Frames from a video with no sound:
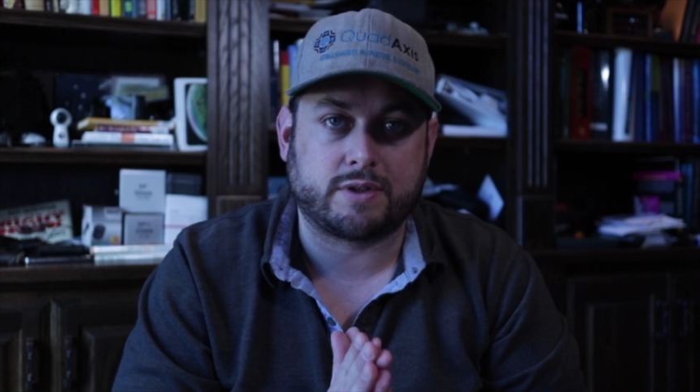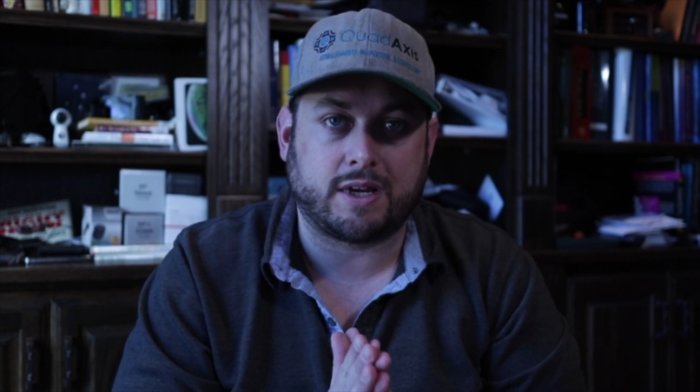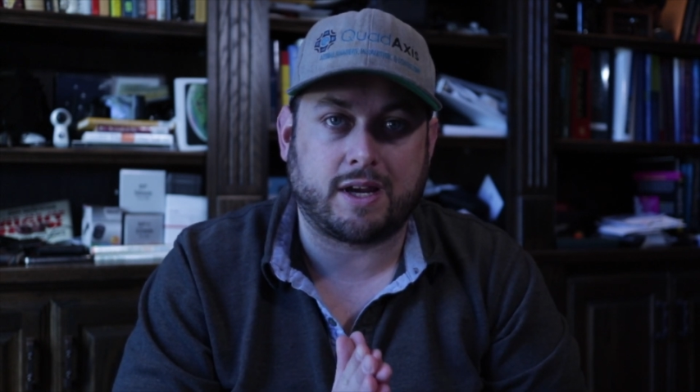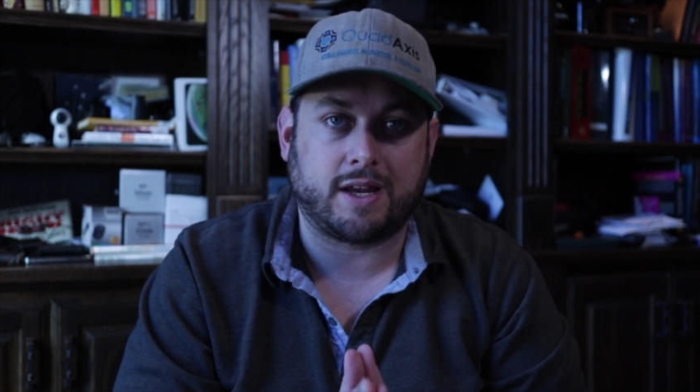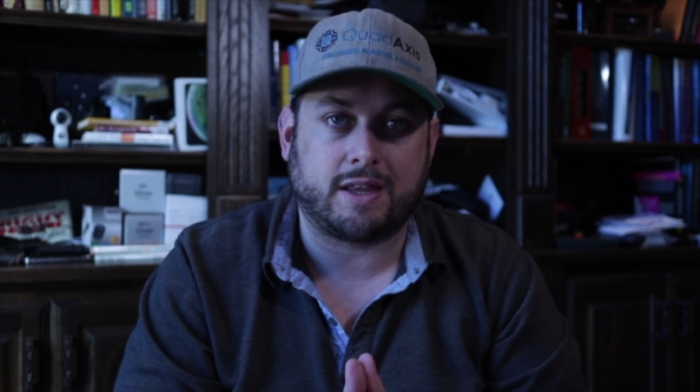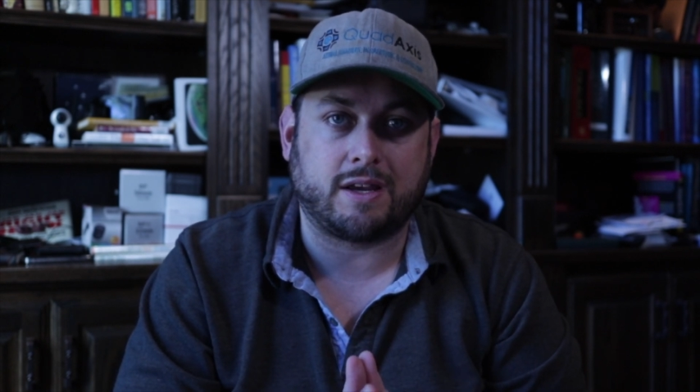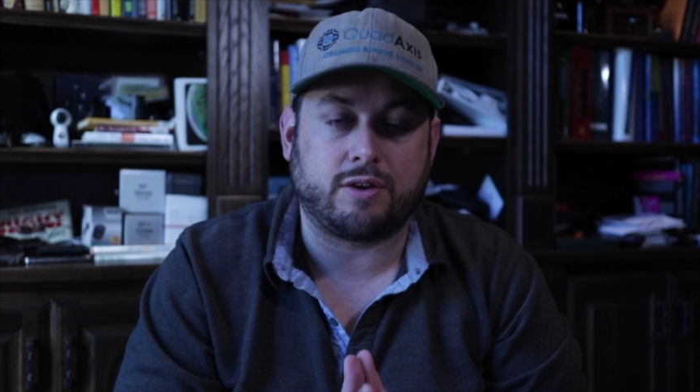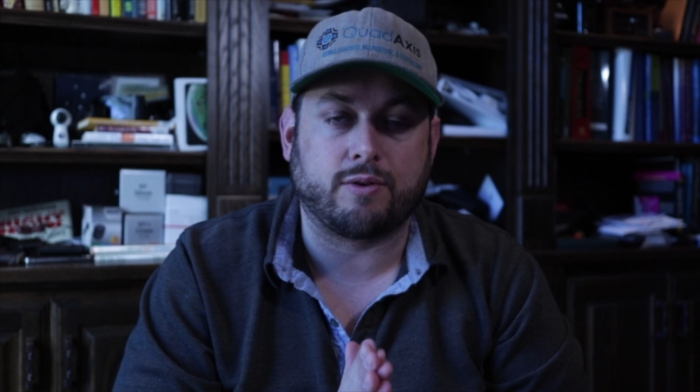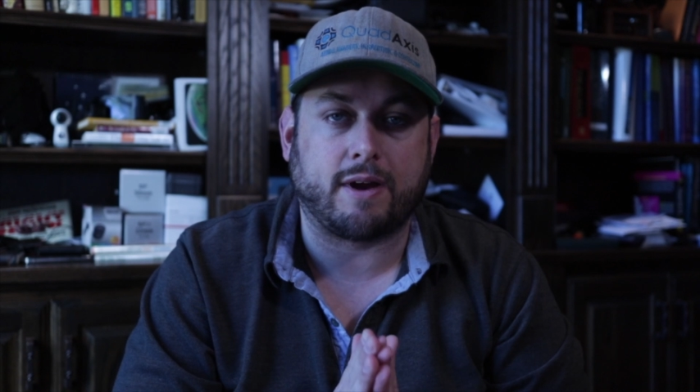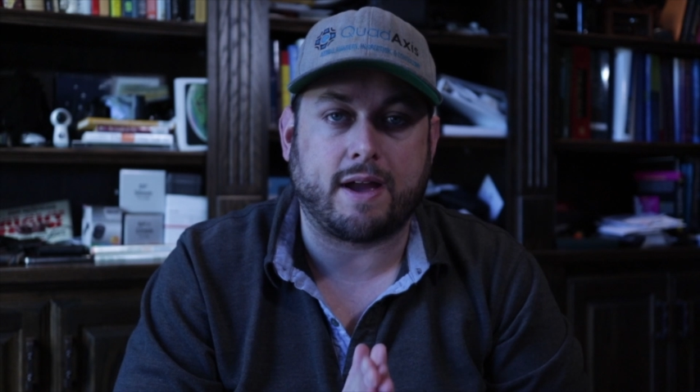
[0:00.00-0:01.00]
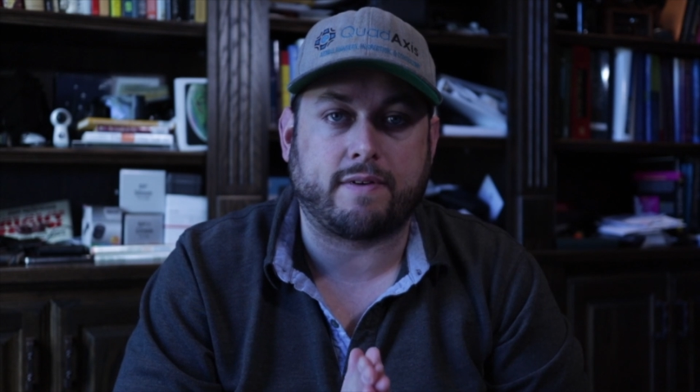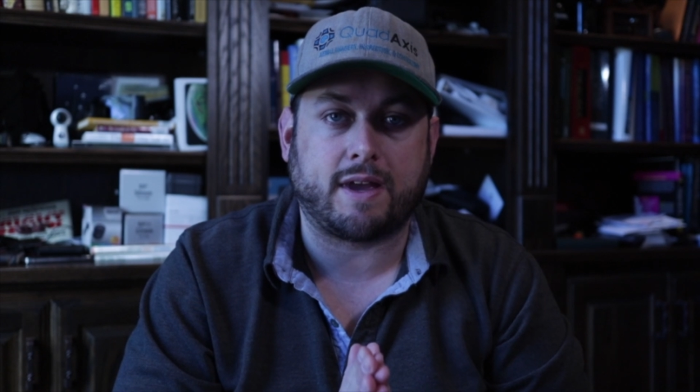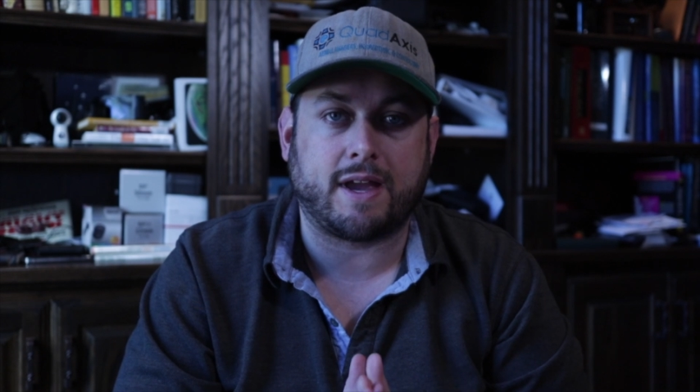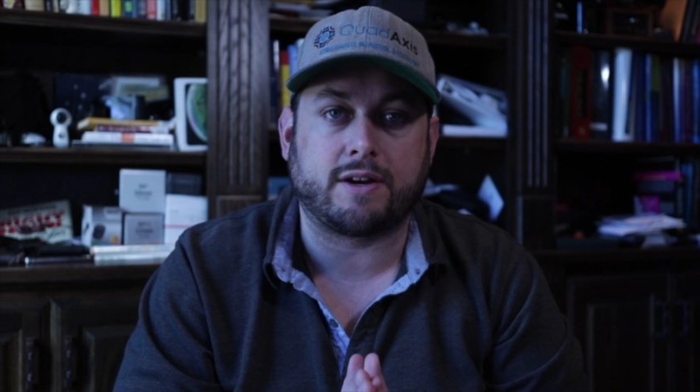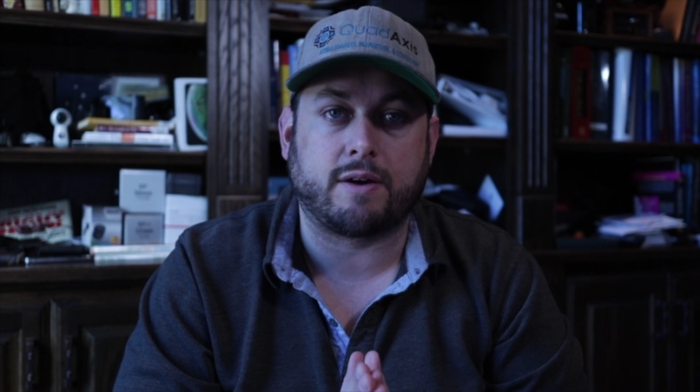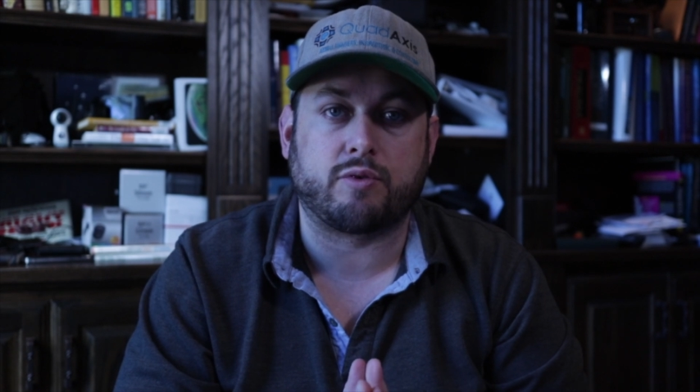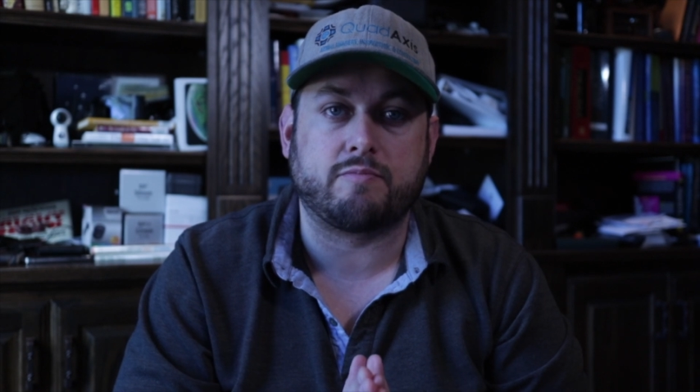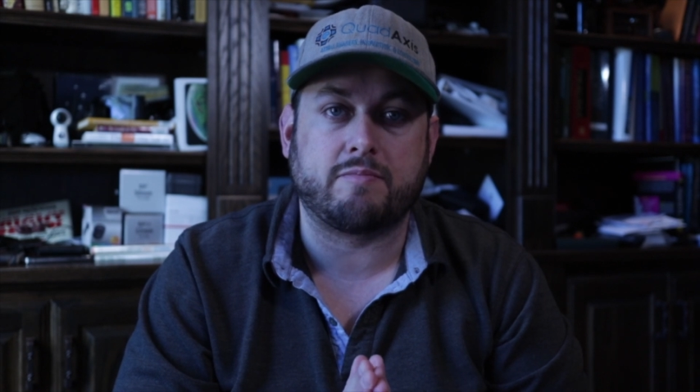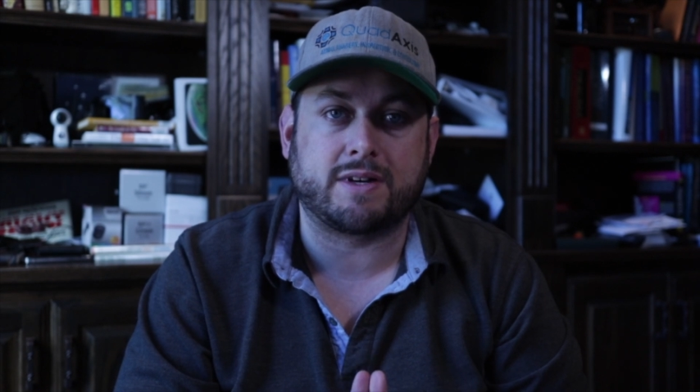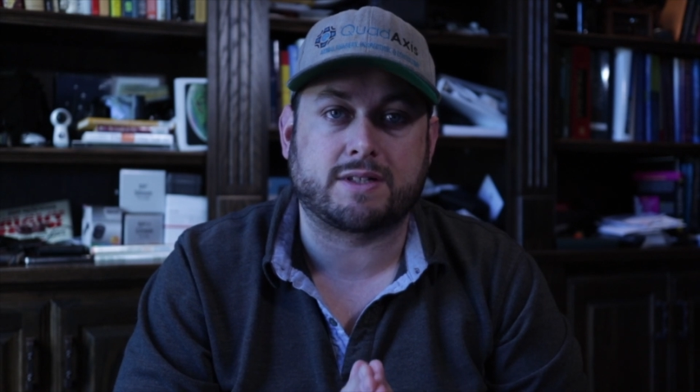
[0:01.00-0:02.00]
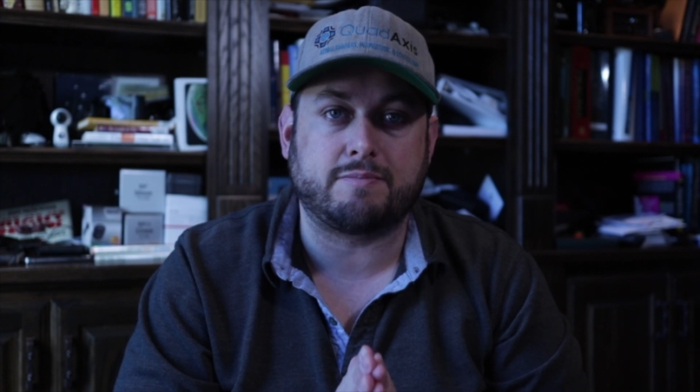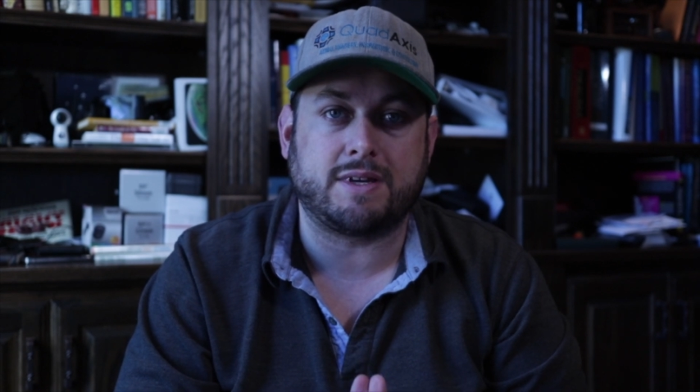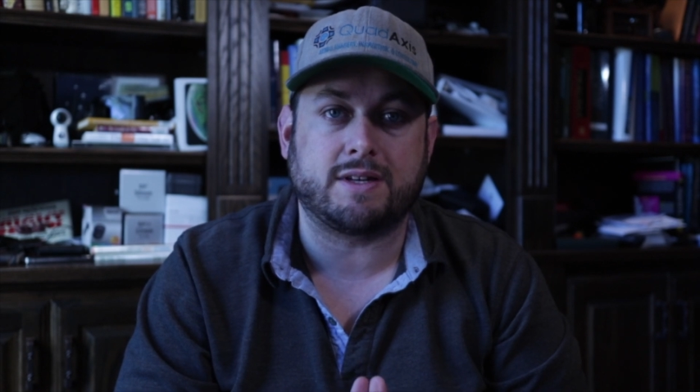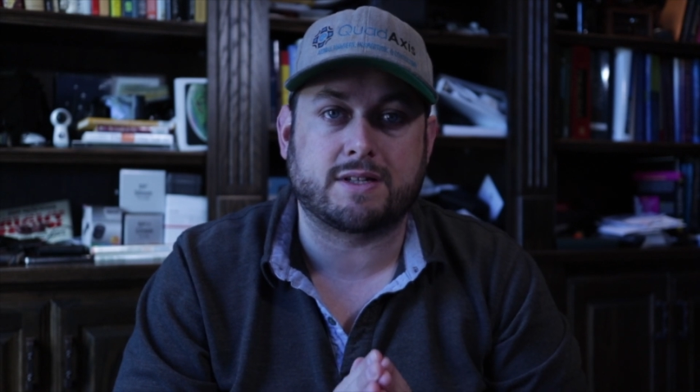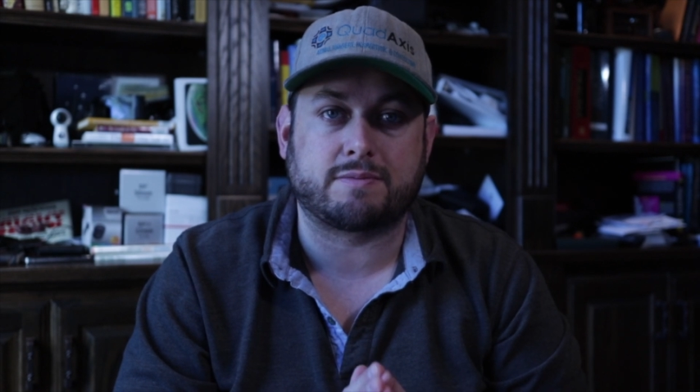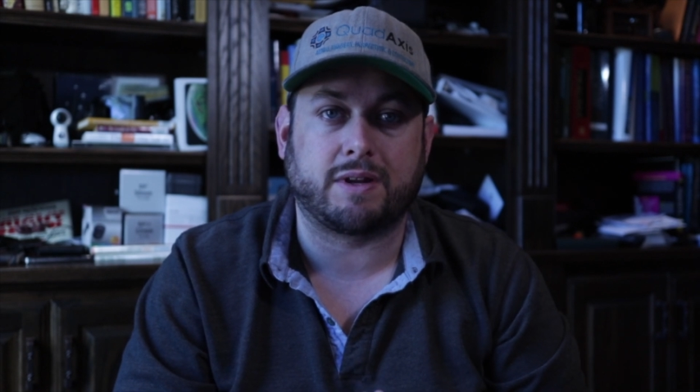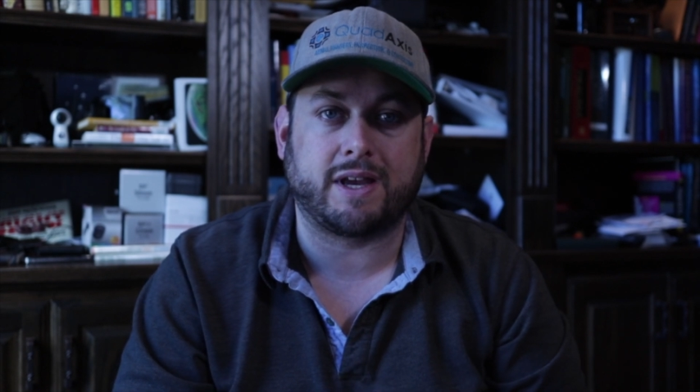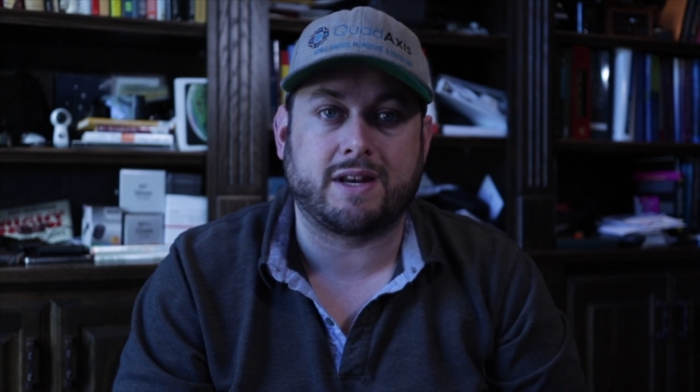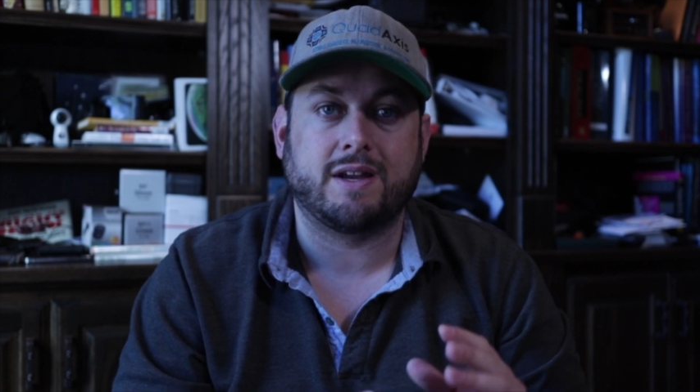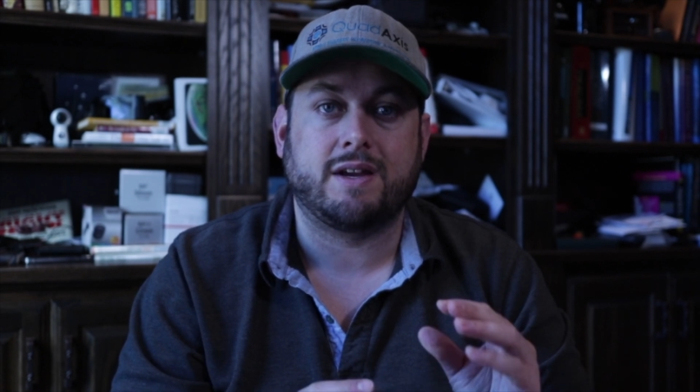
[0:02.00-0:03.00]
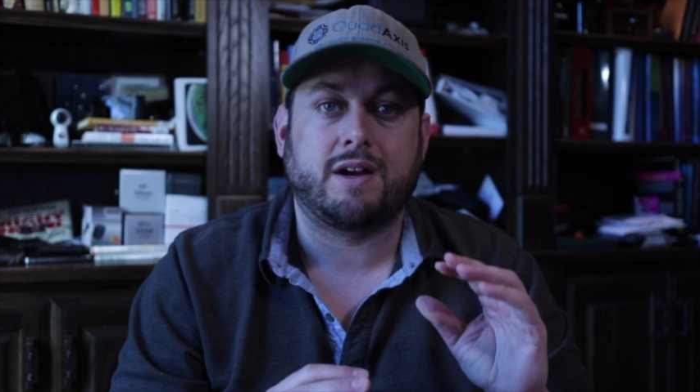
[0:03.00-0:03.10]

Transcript: saying that your FAA number must be displayed